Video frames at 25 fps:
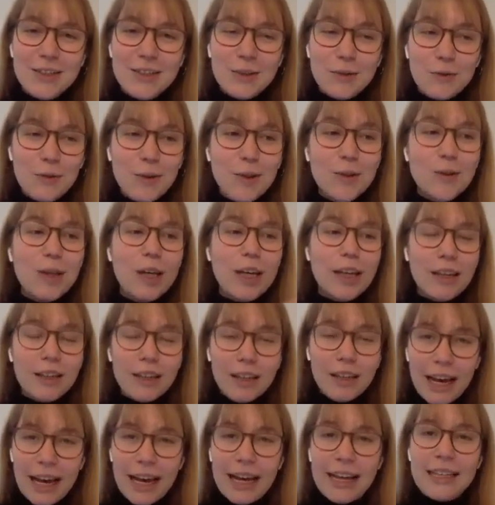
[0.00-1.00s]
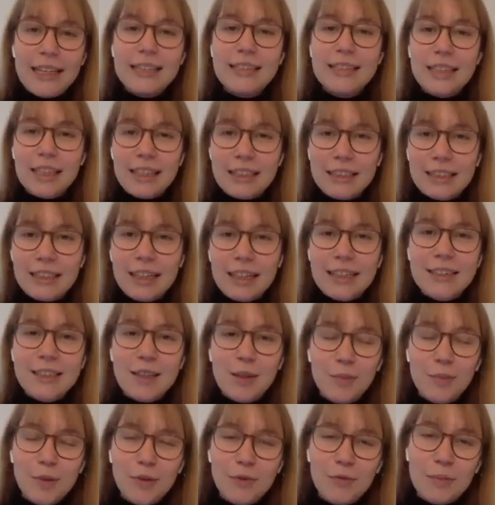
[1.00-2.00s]
sort of looking ahead at the next
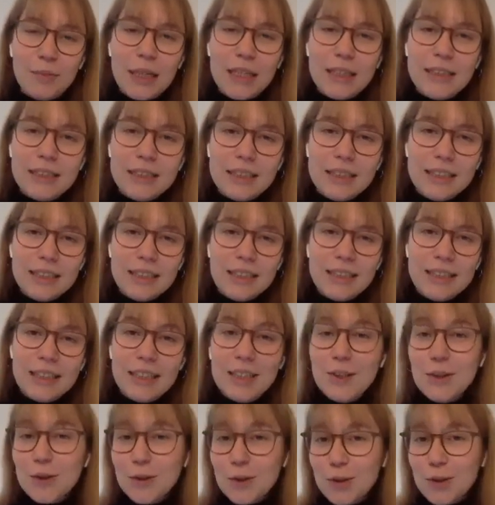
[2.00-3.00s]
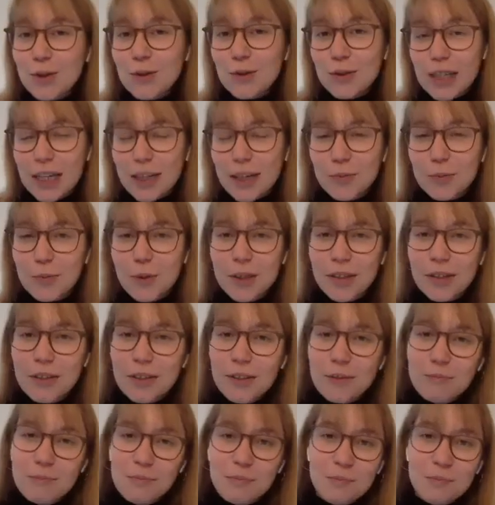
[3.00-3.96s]
couple of months that you could use help with?